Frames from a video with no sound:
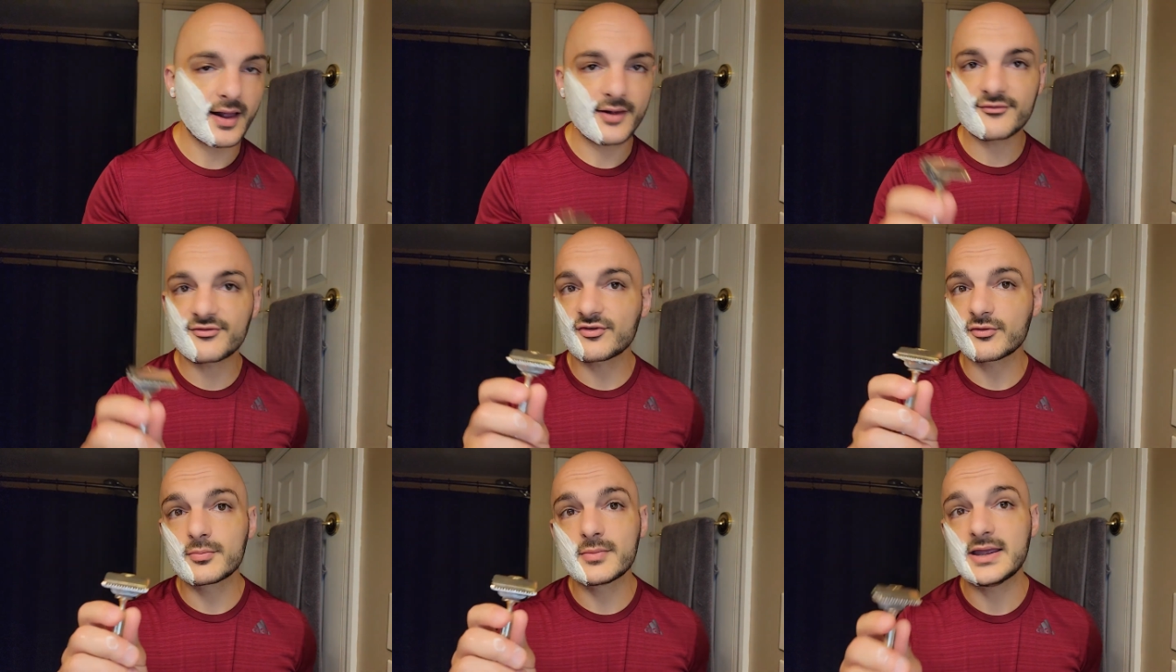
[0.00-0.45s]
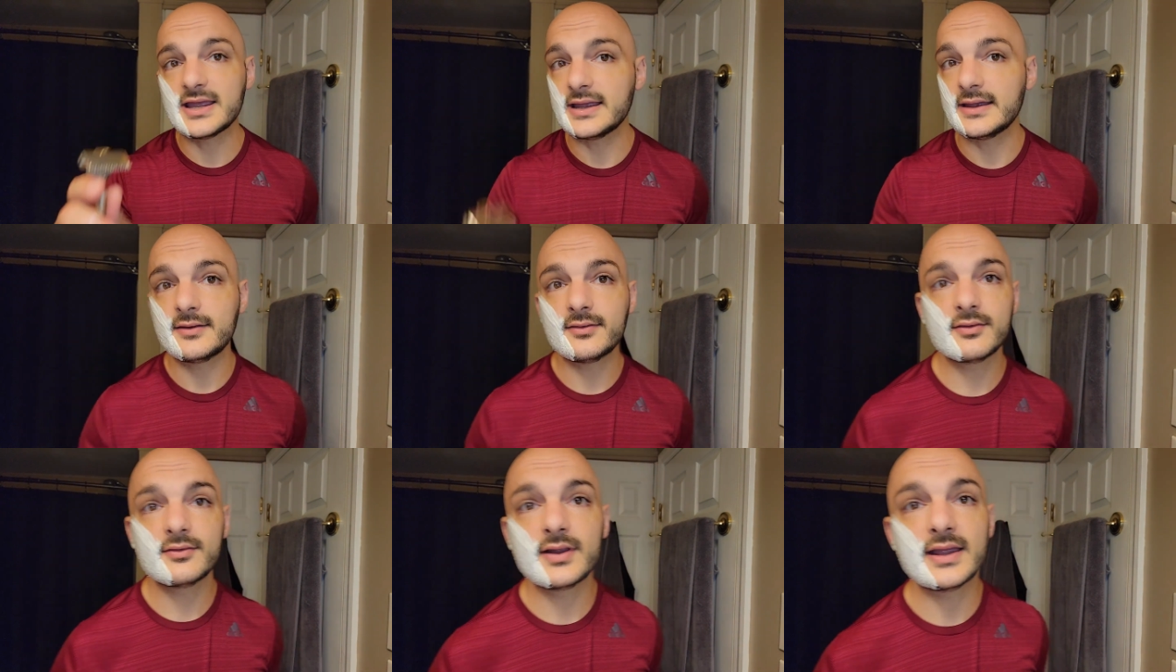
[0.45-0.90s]
for
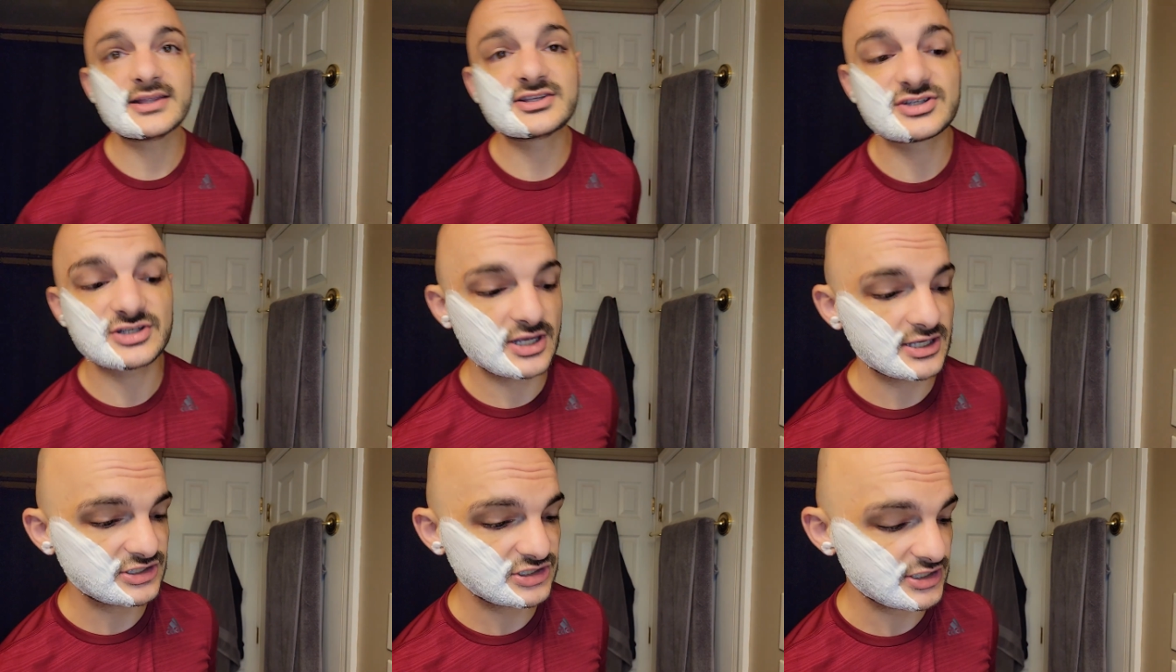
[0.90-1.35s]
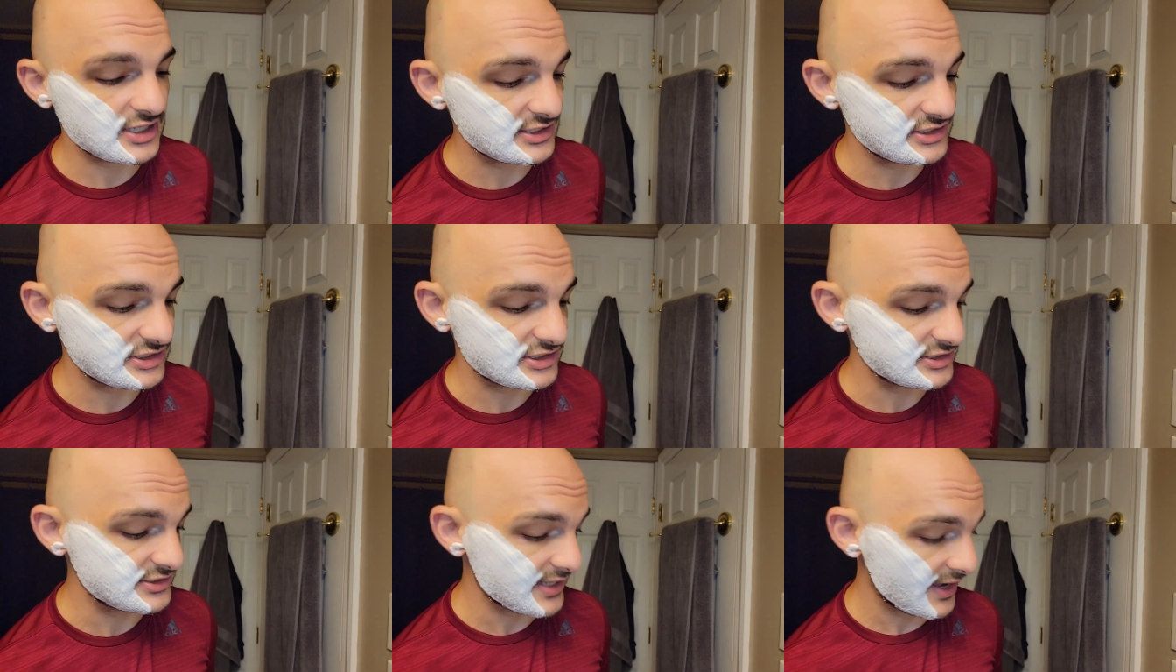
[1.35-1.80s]
me, it's, it's,
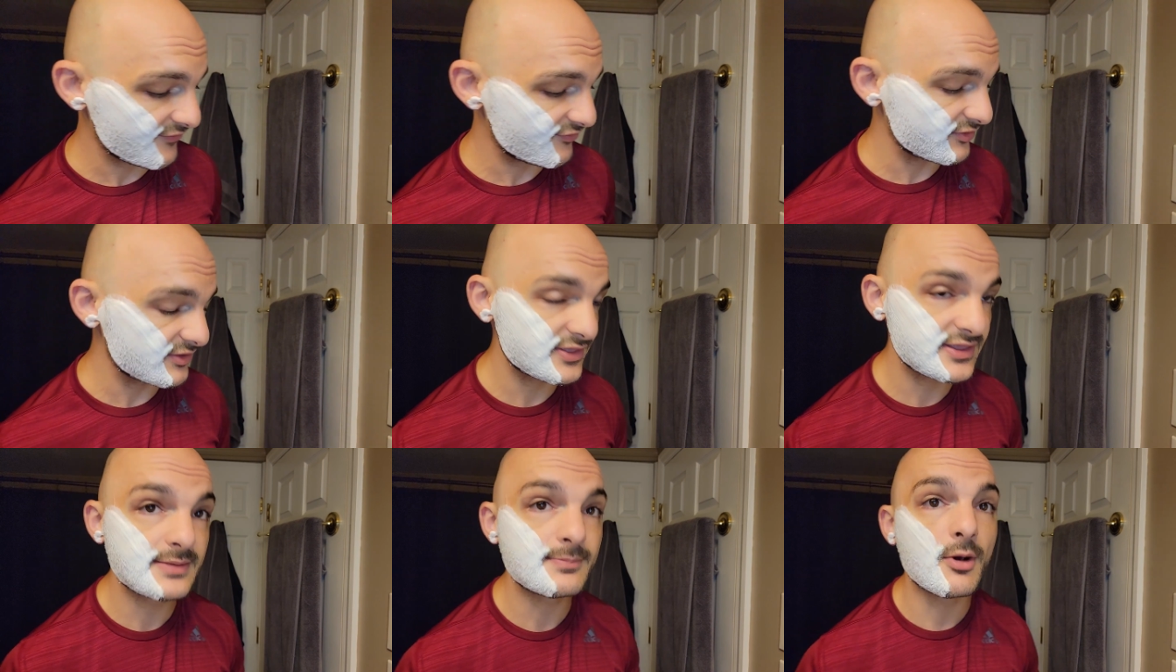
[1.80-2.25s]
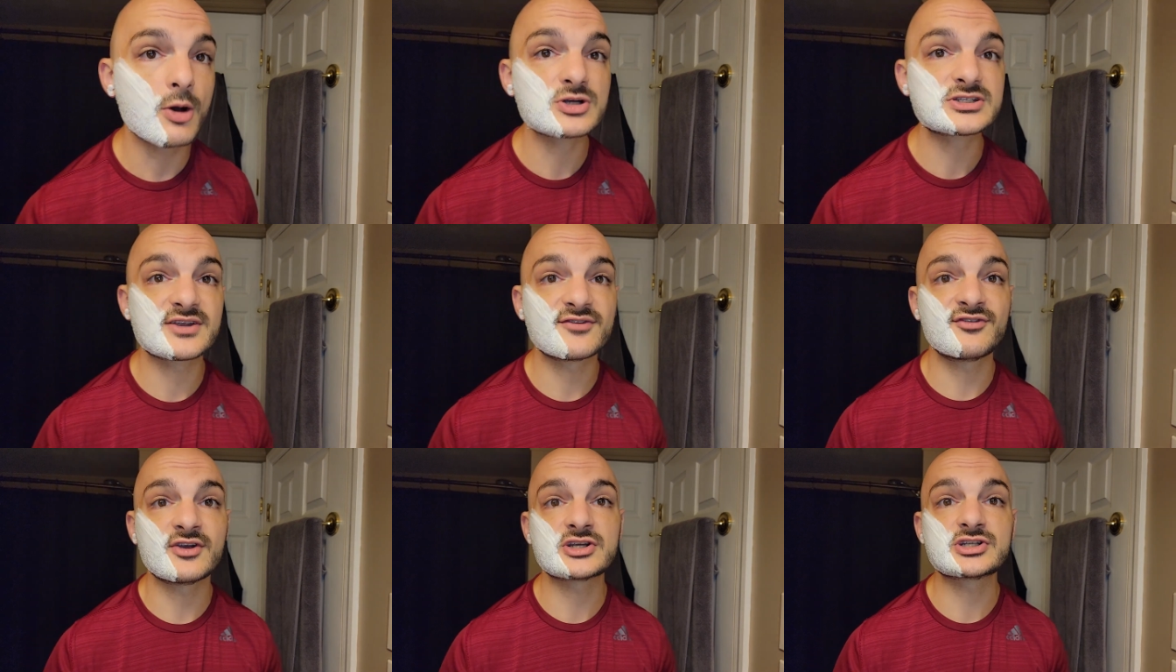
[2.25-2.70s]
it's definitely the
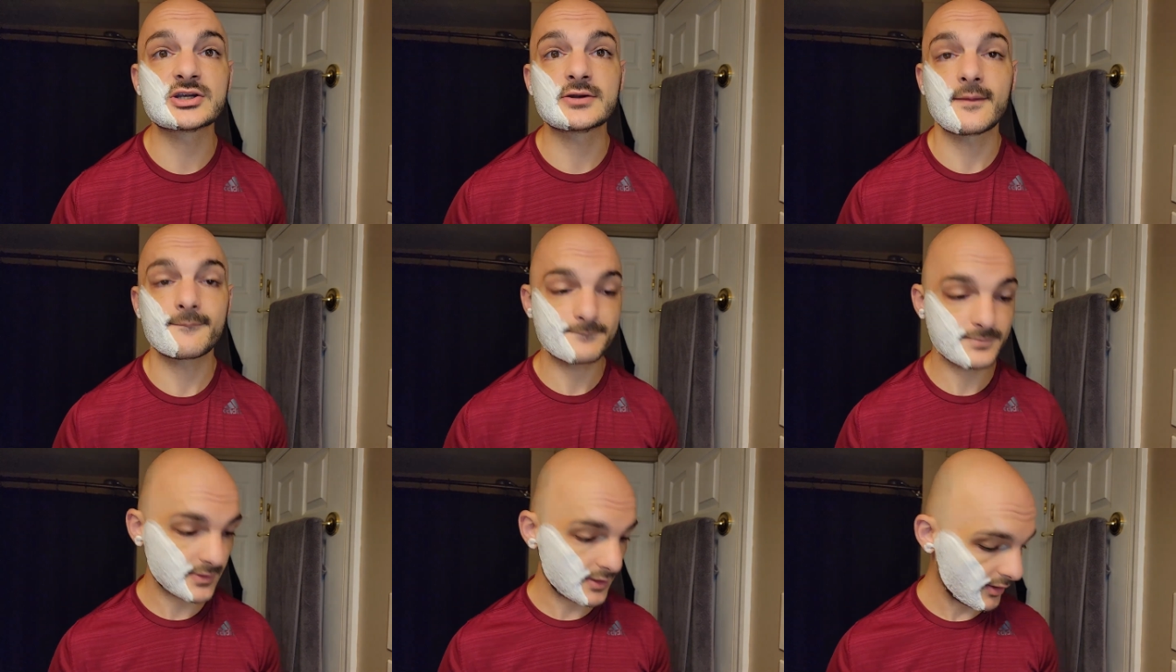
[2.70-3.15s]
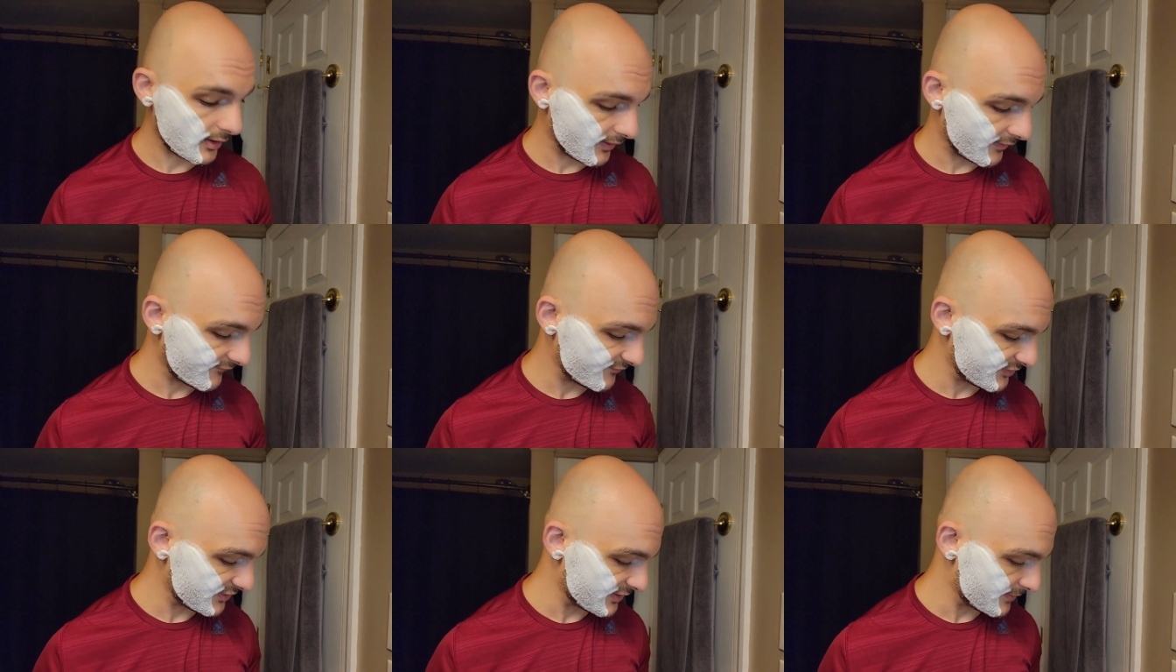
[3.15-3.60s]
most efficient
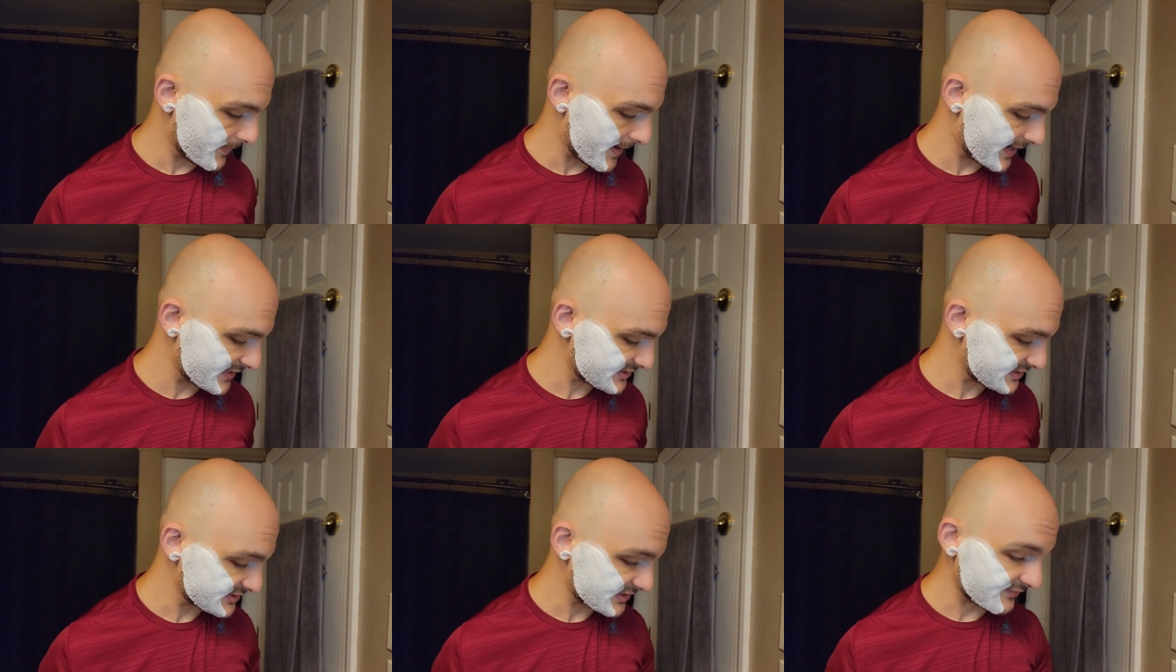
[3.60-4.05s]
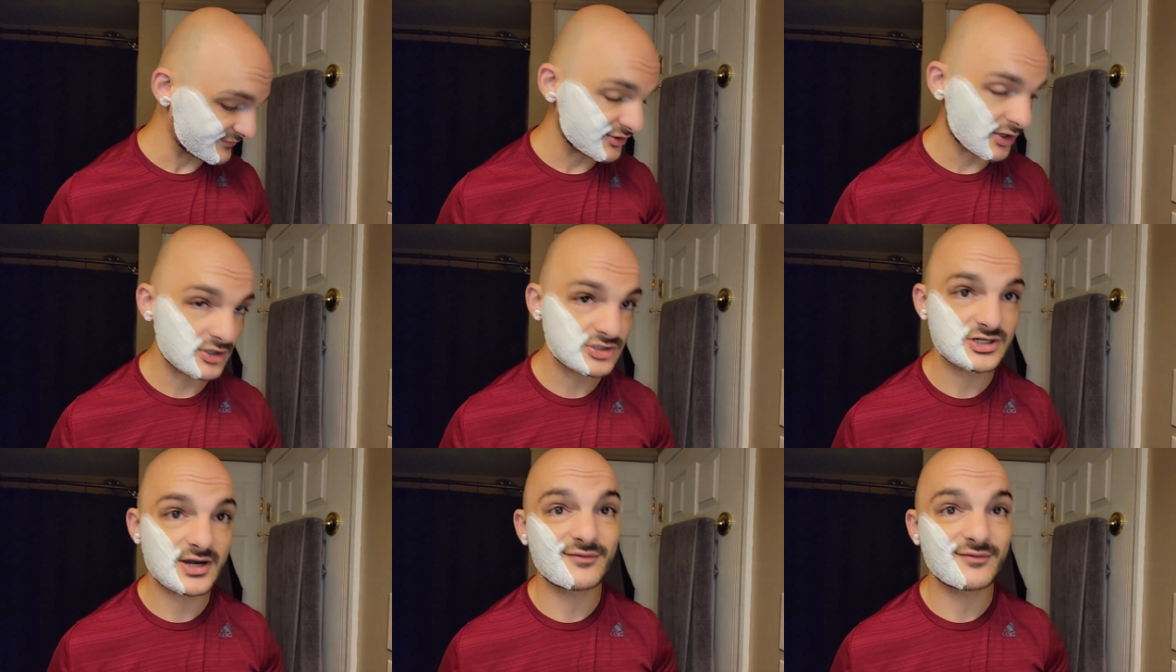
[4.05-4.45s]
of the Damaskeenes I've touched.